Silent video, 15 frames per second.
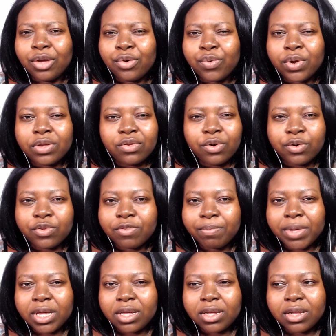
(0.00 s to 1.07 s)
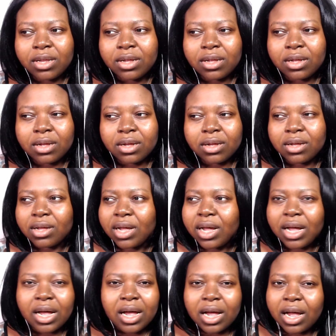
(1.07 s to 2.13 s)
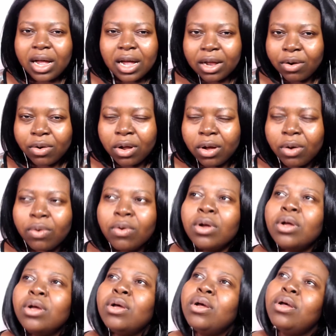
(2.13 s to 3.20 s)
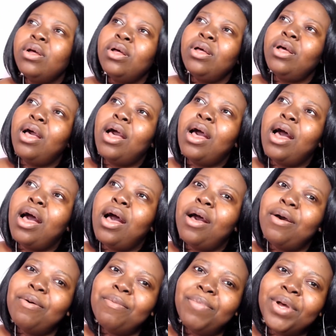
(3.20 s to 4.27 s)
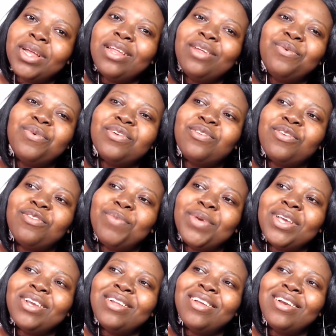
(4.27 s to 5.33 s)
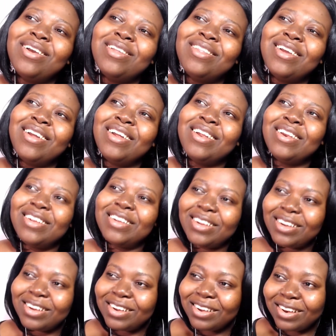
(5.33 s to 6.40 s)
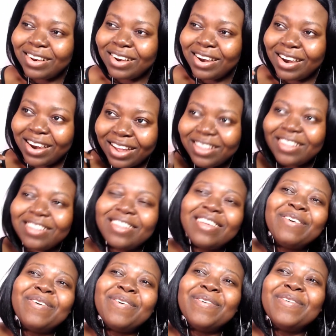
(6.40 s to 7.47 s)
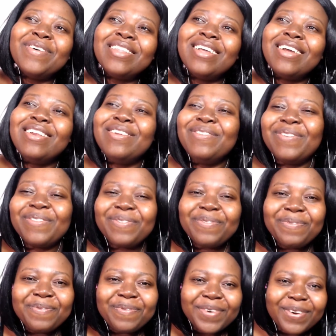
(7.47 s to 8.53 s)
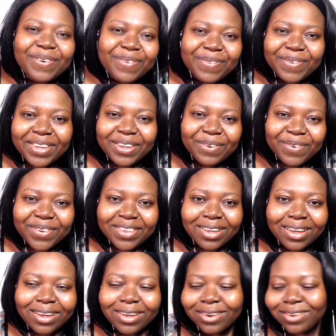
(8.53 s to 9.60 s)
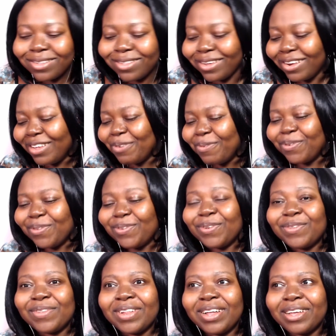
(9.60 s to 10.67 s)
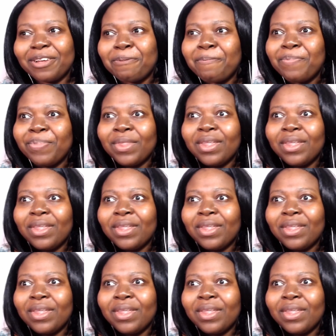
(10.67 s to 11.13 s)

increase her speed? I don't know. But it increased her speed, and then she let the thing go, and then it just went onto Kinro's head, and then he was just like,